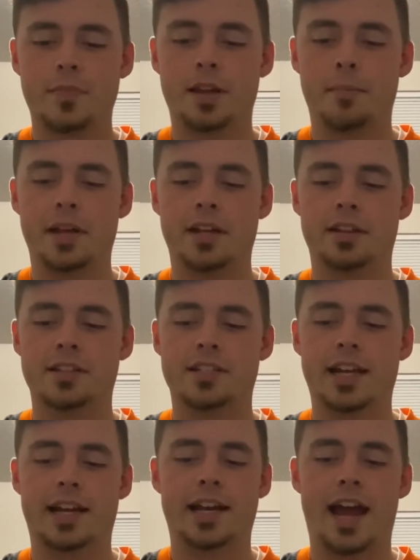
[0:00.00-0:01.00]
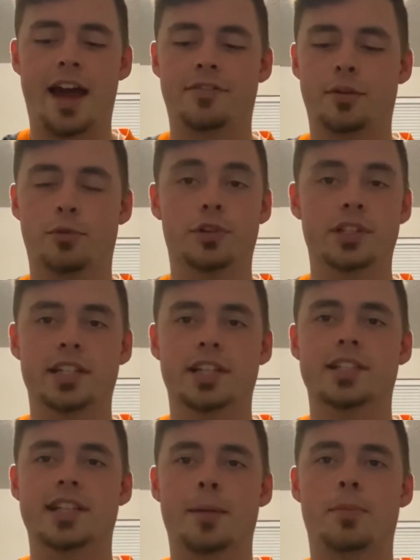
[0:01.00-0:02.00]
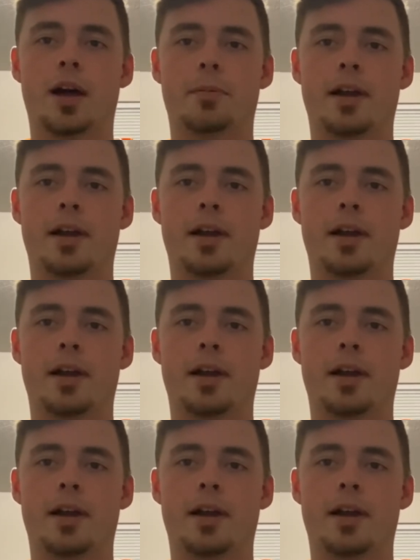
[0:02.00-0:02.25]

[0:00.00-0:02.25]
In the second half, they really did step up,